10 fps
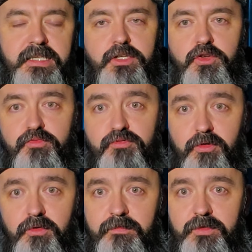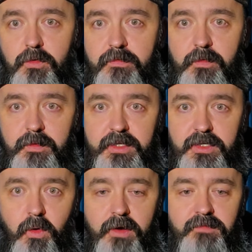I shoot product photography with this
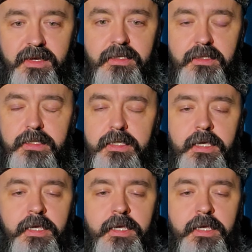quite regularly.